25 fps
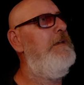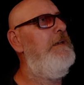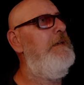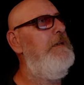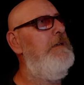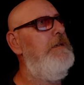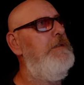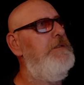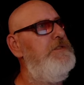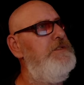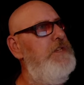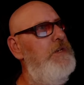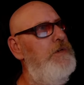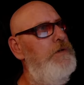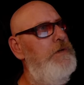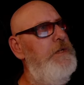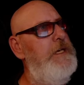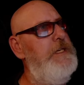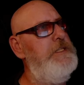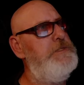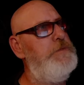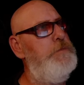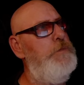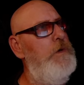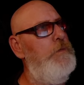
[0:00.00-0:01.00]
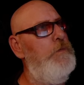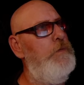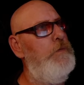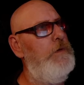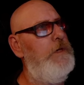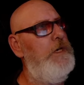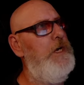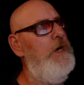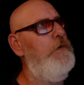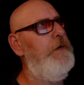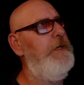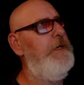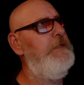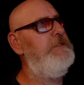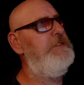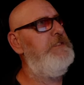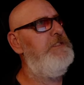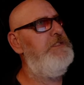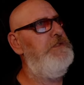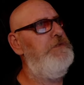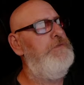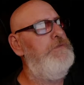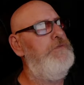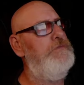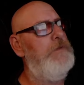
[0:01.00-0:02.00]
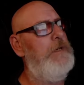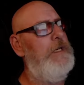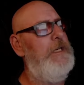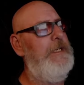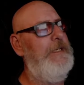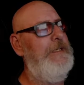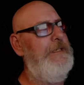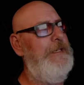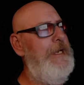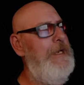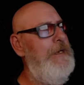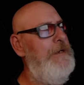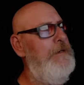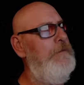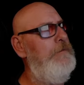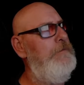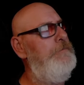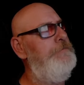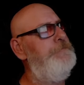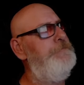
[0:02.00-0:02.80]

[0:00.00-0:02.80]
So that's what we're going to right now.